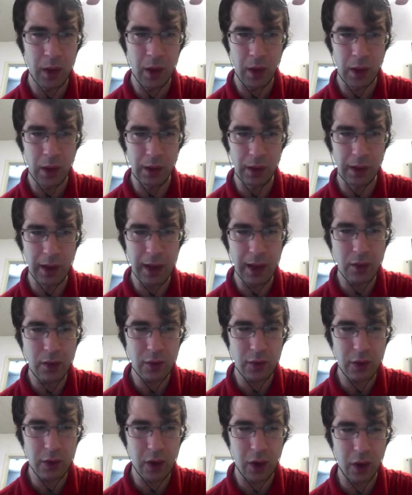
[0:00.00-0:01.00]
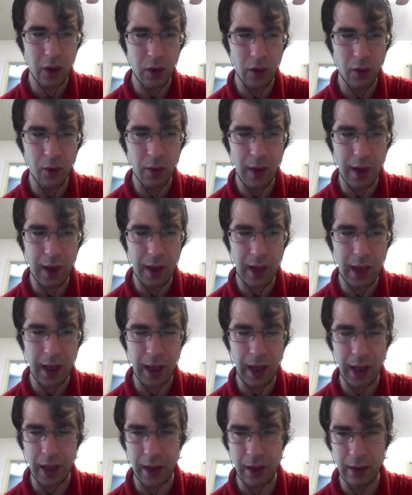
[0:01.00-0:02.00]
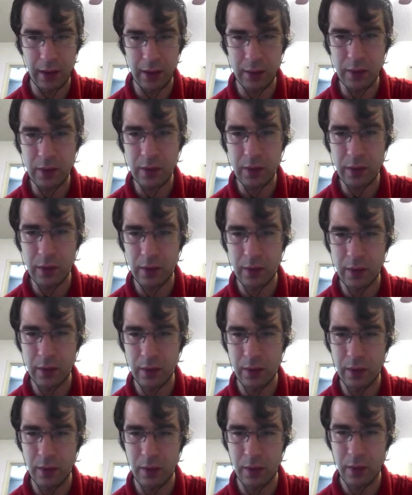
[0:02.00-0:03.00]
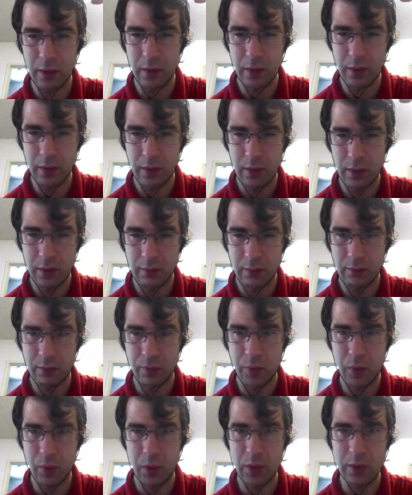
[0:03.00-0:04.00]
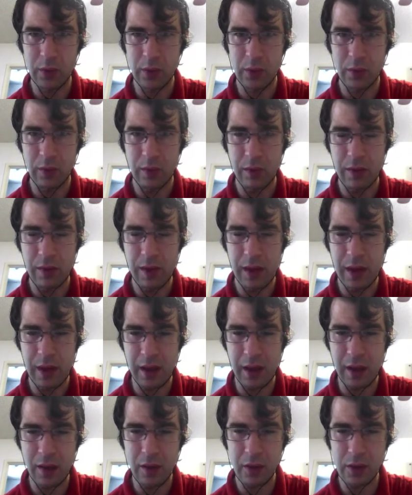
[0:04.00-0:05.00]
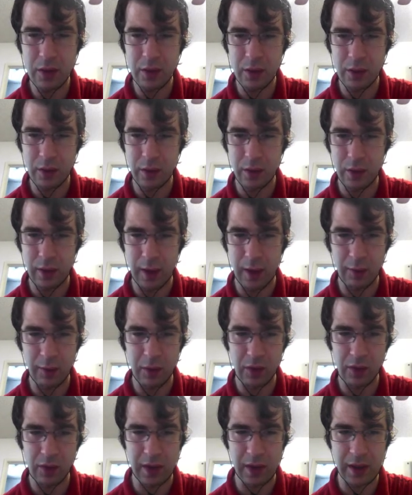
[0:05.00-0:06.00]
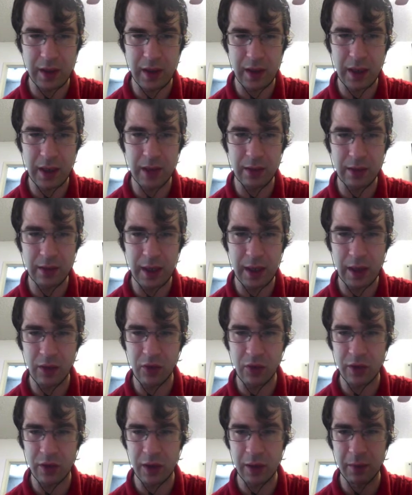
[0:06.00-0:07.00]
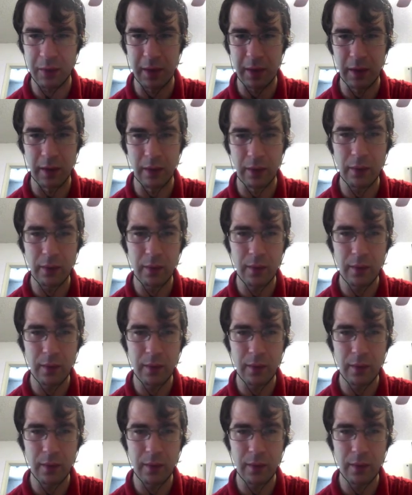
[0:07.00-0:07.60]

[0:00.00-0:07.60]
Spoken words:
Let's go and put these, I'm going to say get HTML,